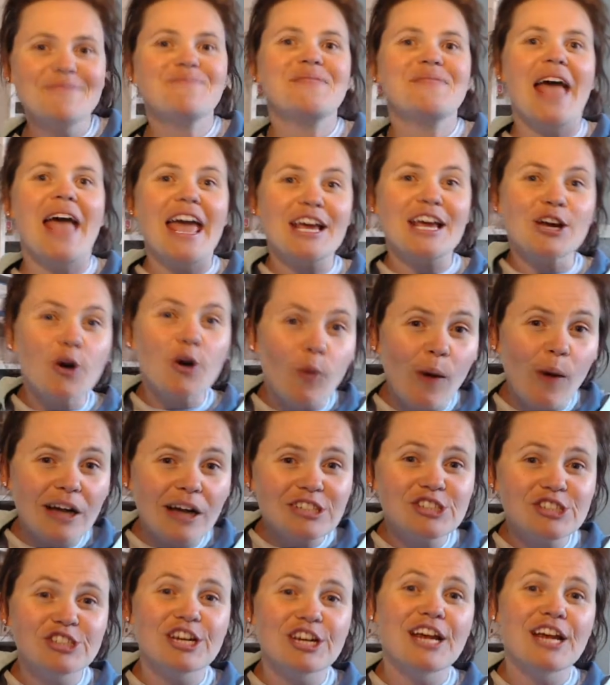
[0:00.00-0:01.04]
A
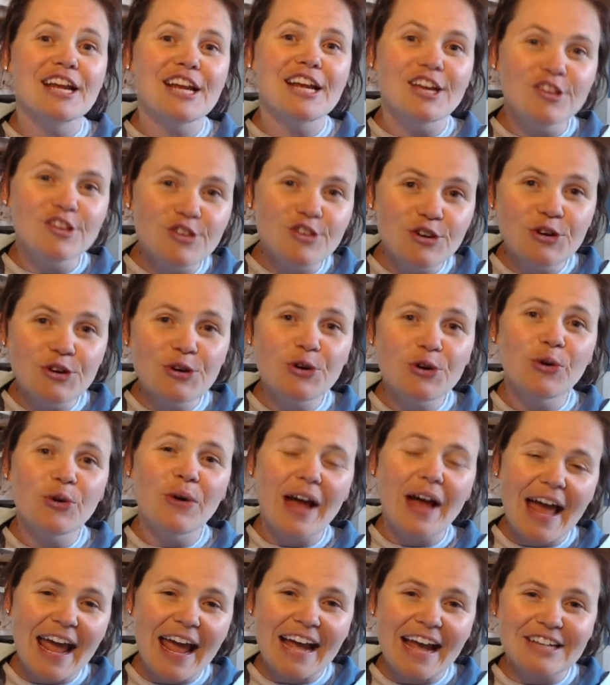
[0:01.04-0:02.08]
question you
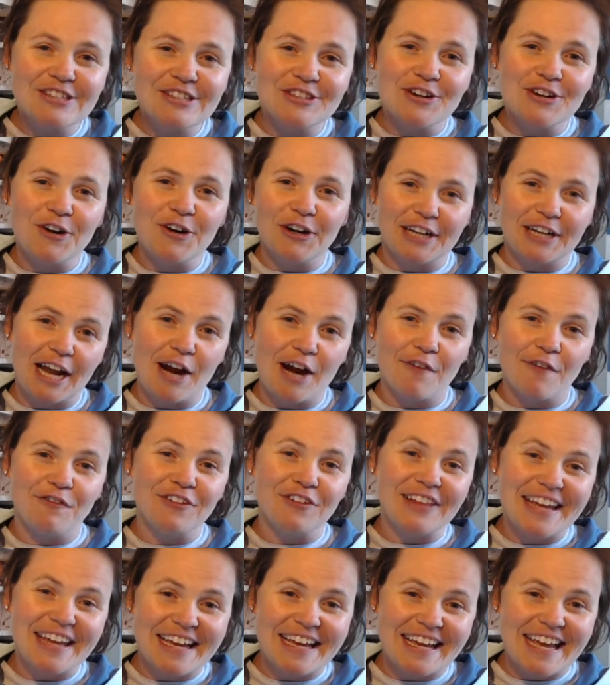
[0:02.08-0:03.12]
answer
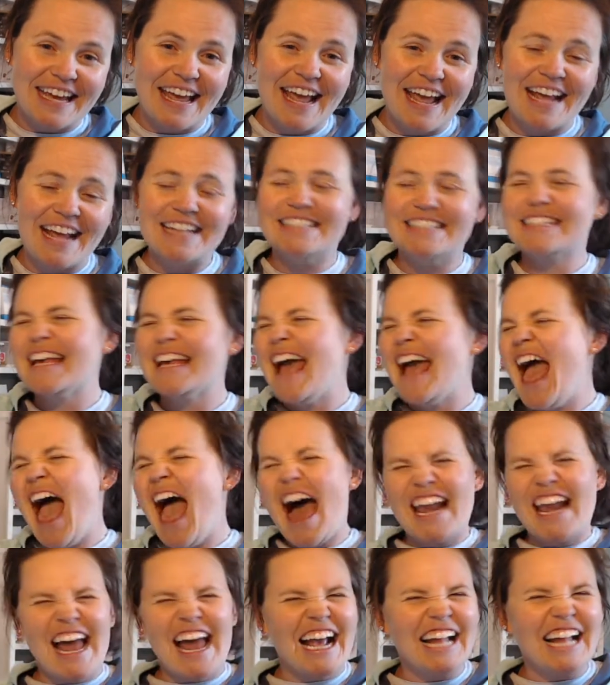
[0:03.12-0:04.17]
carefully, kids.
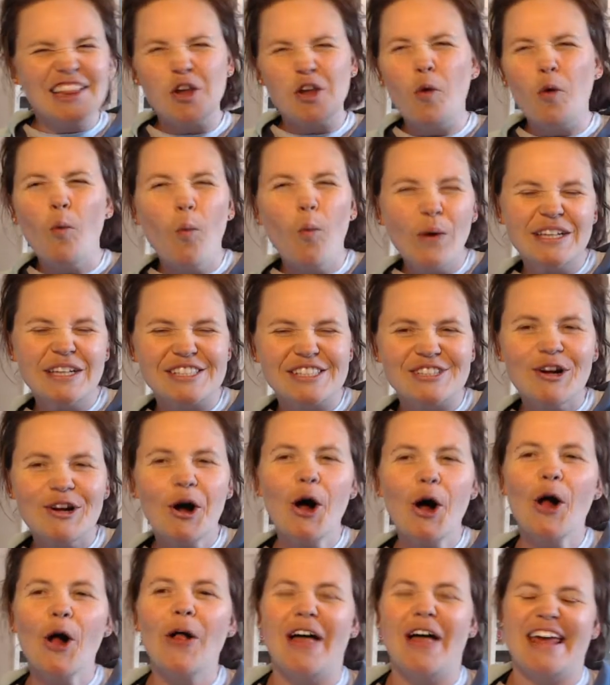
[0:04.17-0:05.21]
And I got the
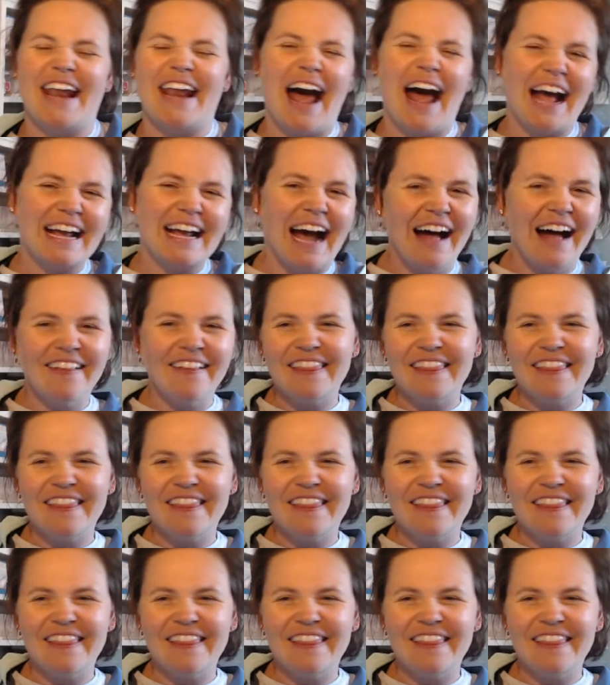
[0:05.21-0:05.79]
whistle, and I got